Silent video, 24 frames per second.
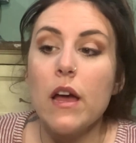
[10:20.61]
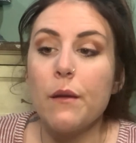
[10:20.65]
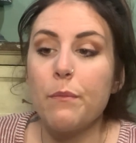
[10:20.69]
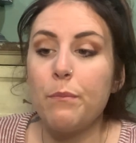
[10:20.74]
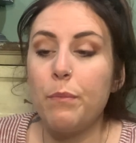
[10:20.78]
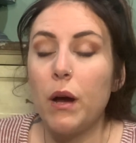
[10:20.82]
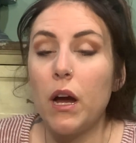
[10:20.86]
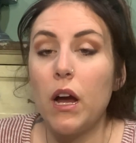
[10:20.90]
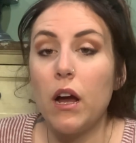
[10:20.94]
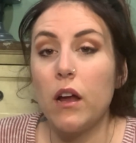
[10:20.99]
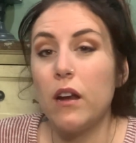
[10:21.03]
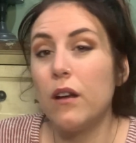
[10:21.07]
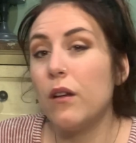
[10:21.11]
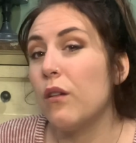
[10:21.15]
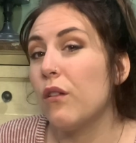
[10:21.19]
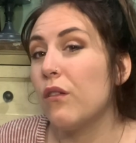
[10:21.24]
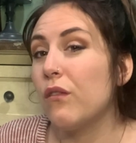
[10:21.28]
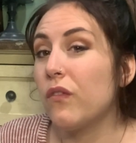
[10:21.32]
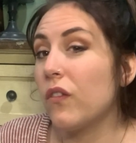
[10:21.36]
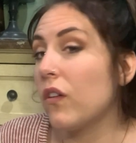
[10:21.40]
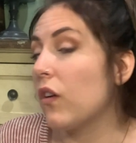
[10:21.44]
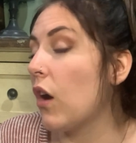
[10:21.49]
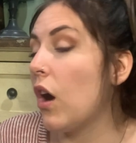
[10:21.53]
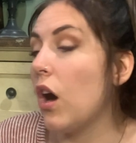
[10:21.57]
But
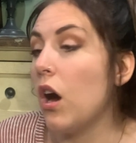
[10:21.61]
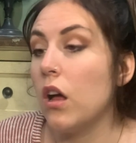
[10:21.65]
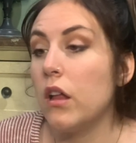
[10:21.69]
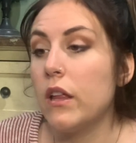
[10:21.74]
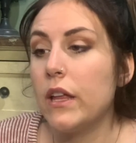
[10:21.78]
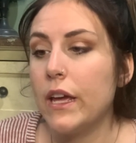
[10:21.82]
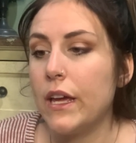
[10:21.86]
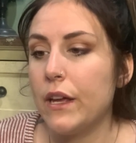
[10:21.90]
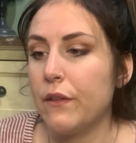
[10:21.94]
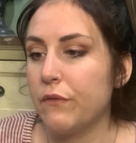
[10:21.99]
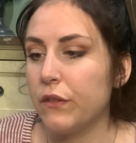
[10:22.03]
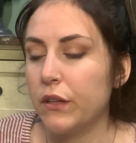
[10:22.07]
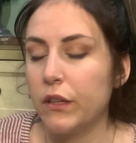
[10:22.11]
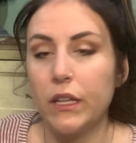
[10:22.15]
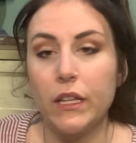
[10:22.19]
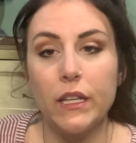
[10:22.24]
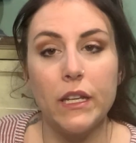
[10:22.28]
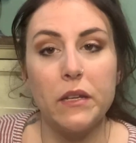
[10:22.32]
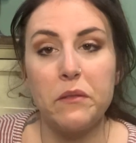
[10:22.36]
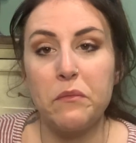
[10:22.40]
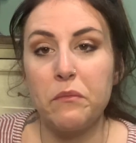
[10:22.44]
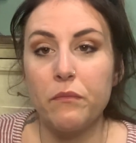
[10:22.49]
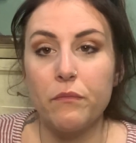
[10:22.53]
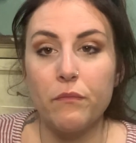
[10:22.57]
overall, it really
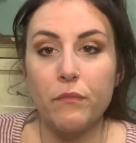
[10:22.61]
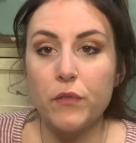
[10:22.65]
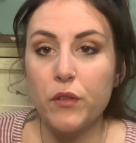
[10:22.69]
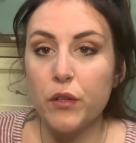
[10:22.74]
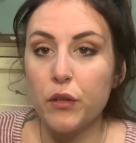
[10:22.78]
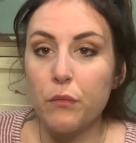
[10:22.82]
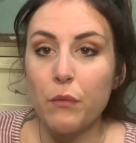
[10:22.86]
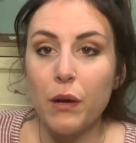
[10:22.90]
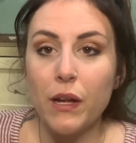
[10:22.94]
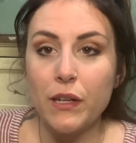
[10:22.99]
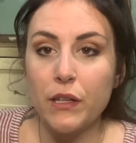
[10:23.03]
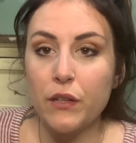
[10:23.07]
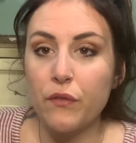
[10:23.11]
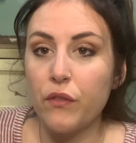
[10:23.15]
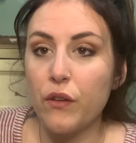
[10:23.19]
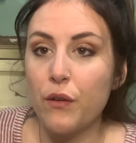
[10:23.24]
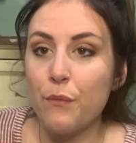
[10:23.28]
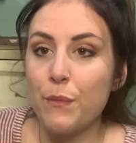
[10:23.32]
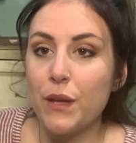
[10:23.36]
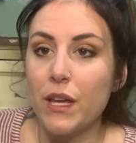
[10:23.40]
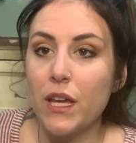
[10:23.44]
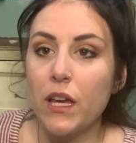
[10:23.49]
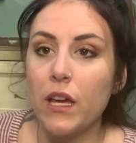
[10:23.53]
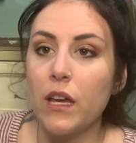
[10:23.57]
didn't do much for
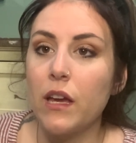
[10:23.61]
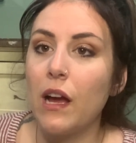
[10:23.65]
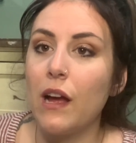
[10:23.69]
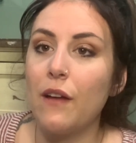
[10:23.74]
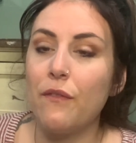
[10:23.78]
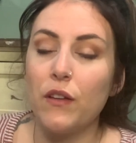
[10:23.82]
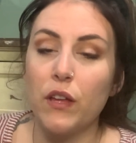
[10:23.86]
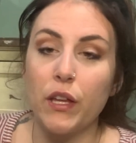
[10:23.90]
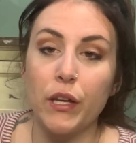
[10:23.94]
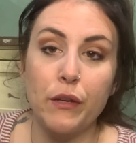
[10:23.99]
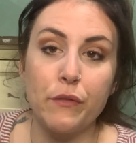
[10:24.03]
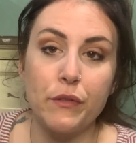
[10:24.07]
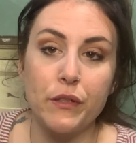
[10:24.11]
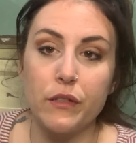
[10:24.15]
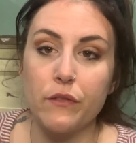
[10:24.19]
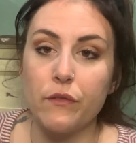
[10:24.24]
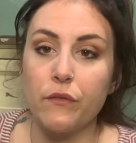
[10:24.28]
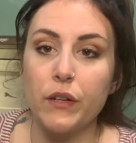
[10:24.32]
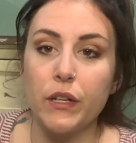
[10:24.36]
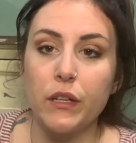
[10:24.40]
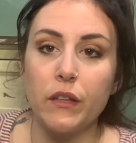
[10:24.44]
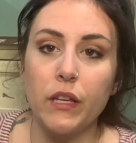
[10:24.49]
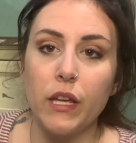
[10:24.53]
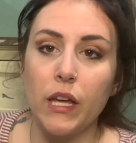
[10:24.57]
me. I felt like it was a
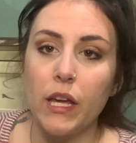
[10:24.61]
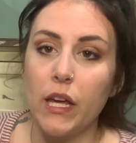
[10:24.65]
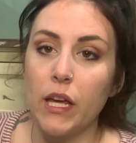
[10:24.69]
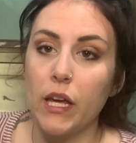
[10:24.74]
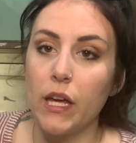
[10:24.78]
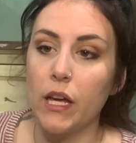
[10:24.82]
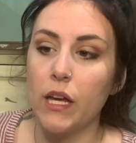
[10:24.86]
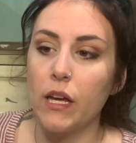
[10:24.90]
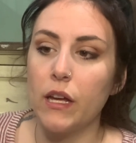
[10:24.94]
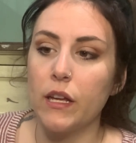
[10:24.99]
really,